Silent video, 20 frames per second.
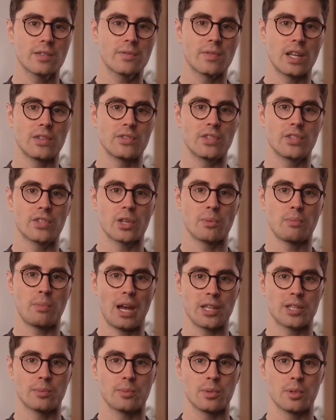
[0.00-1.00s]
of lenses
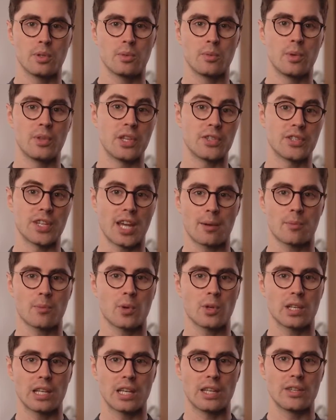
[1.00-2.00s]
compatible with the
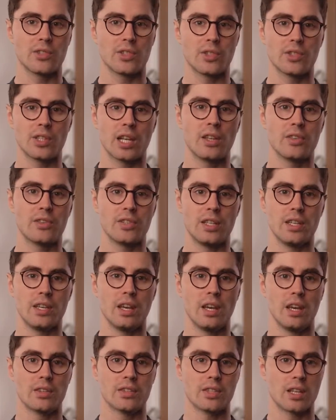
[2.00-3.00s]
Tamron Lens Utility
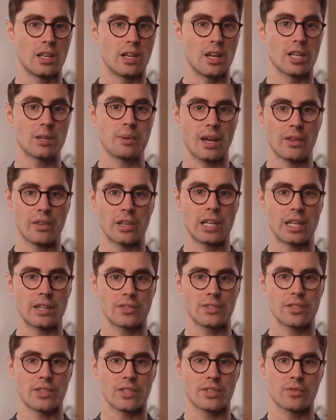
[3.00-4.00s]
to learn about the
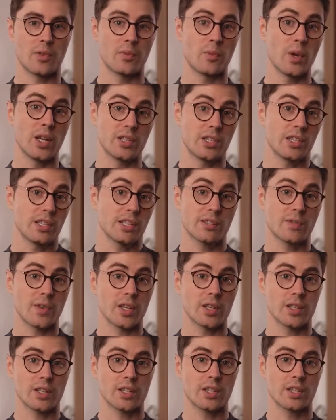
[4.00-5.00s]
lenses for which this
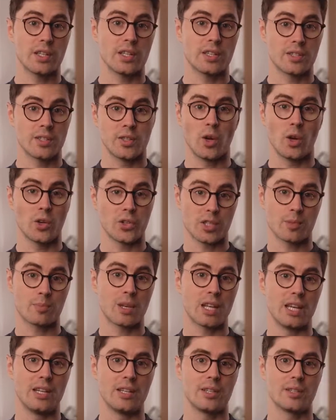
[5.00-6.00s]
function is not
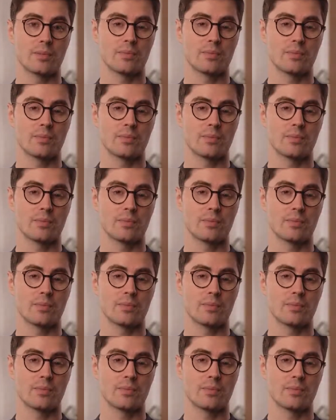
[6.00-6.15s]
displayed.